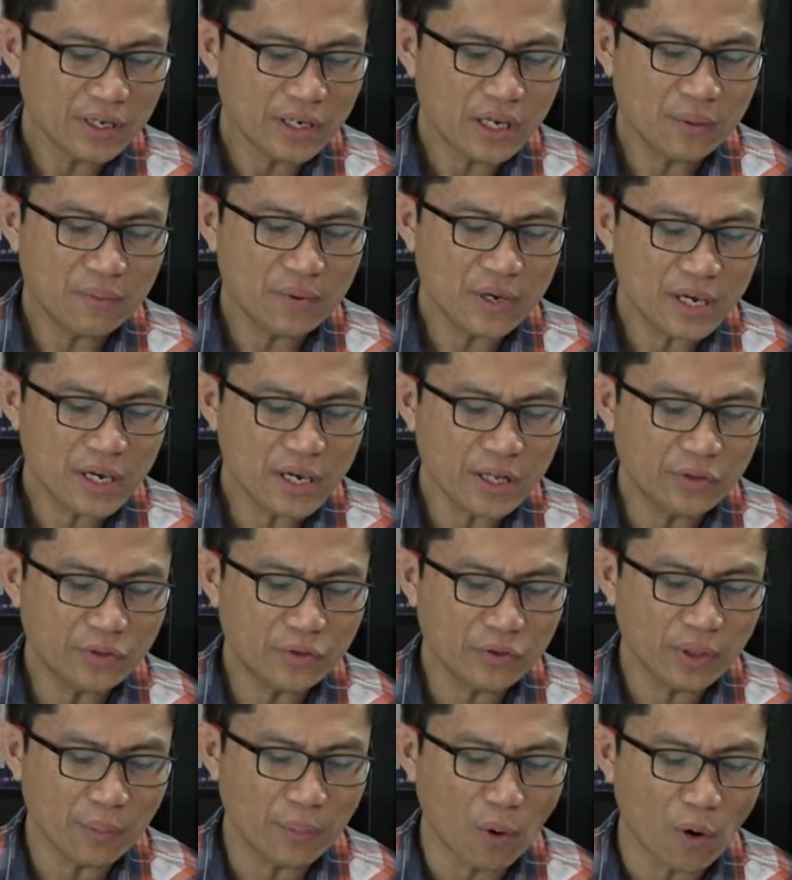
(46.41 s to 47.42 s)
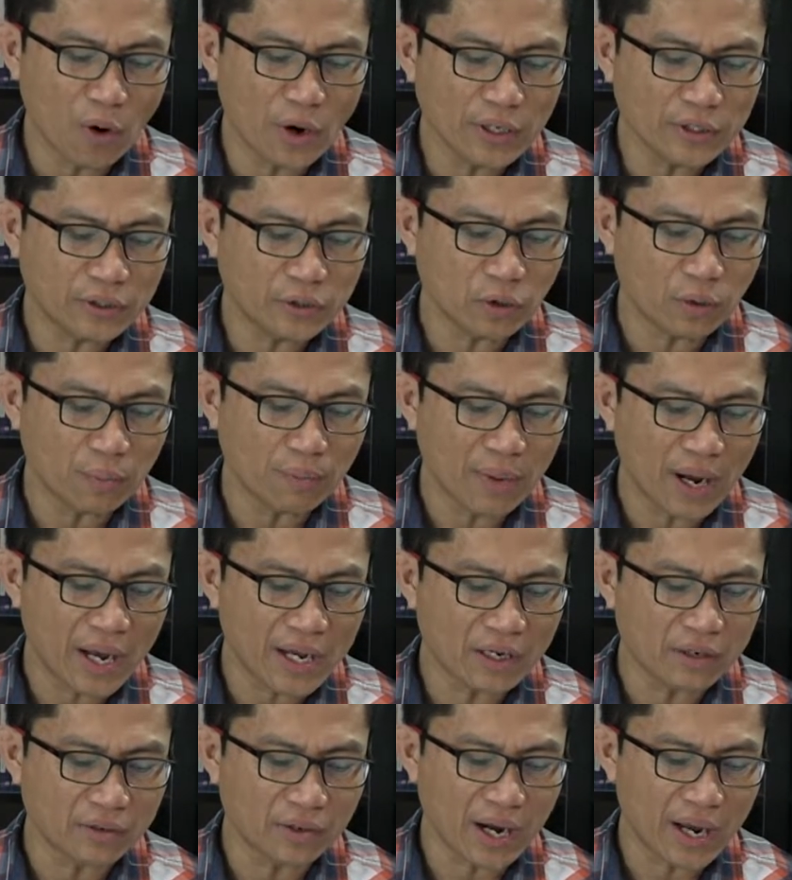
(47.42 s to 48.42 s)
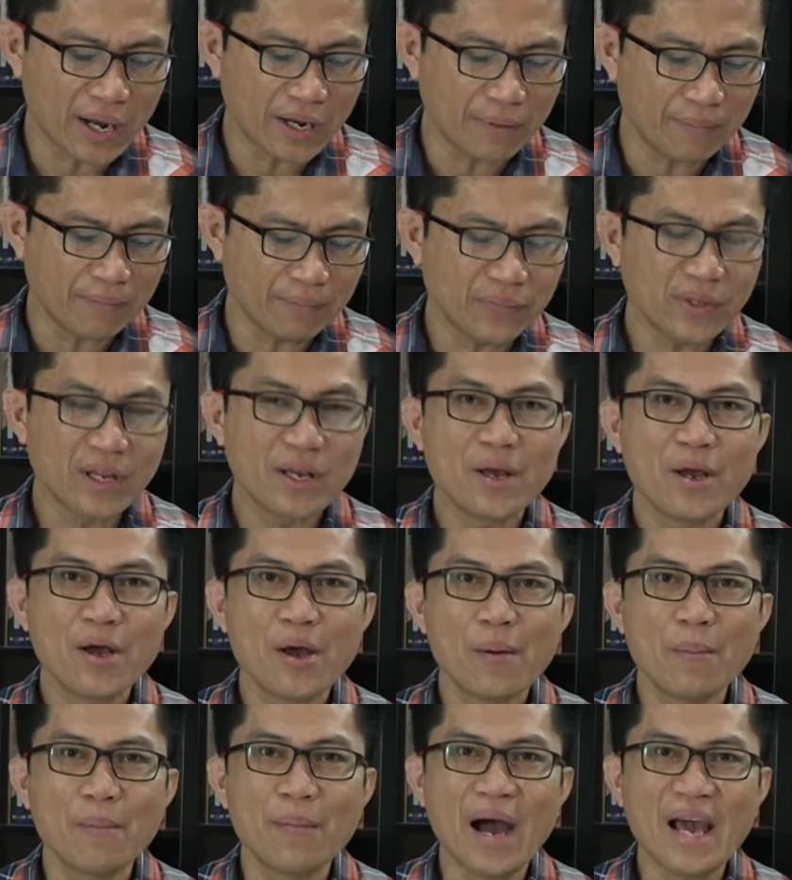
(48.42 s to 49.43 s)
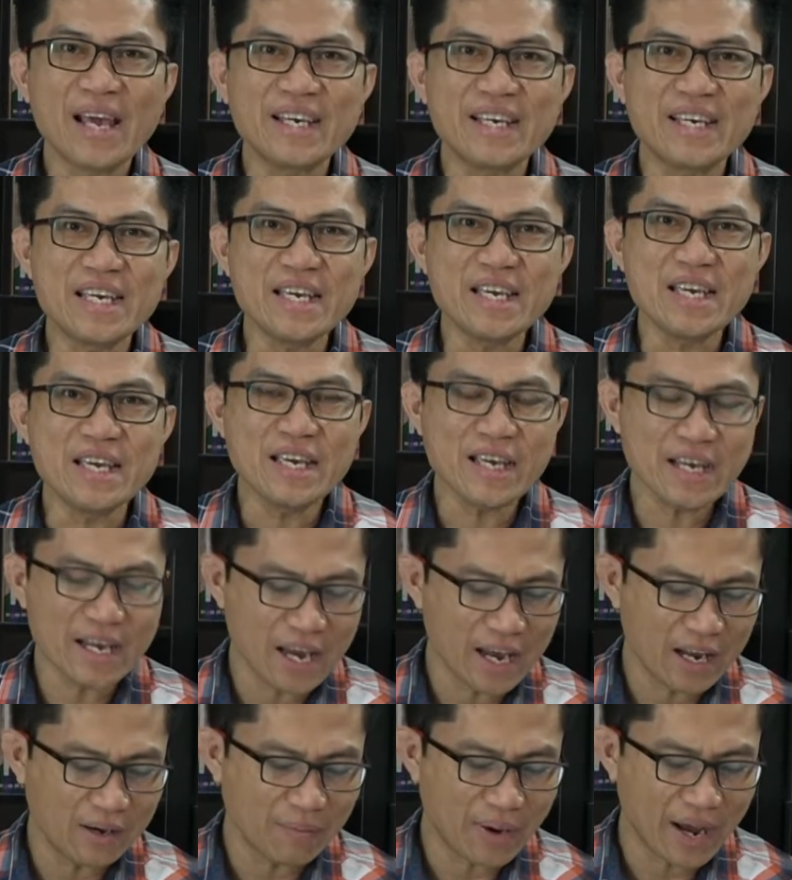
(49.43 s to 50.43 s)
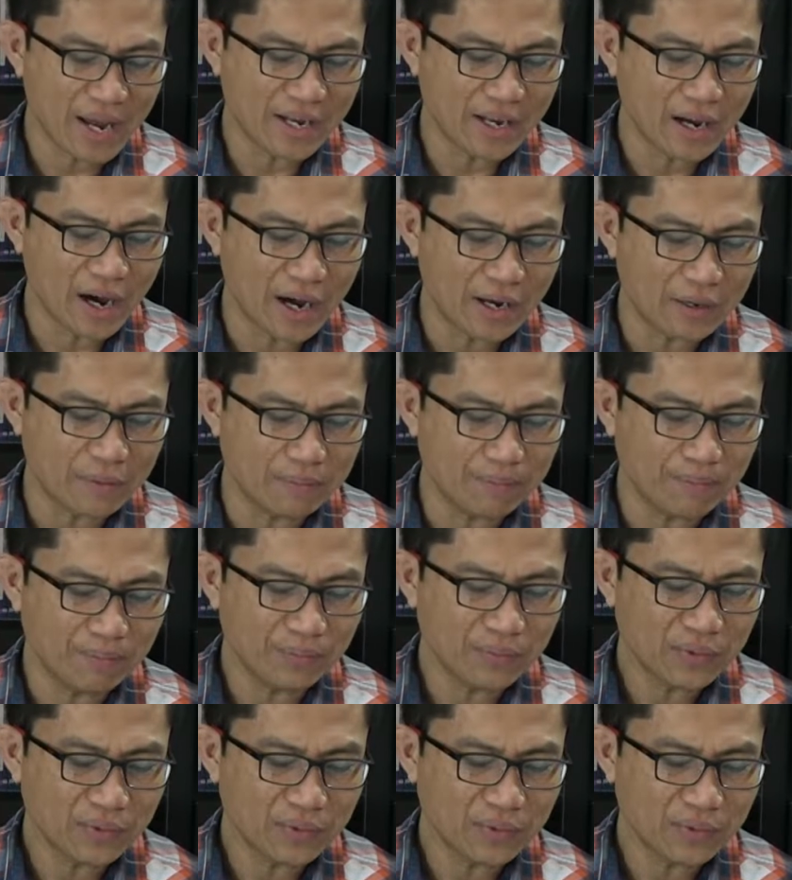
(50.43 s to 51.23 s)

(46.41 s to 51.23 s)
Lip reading: Give heed to the voice of my cry, my King and my God.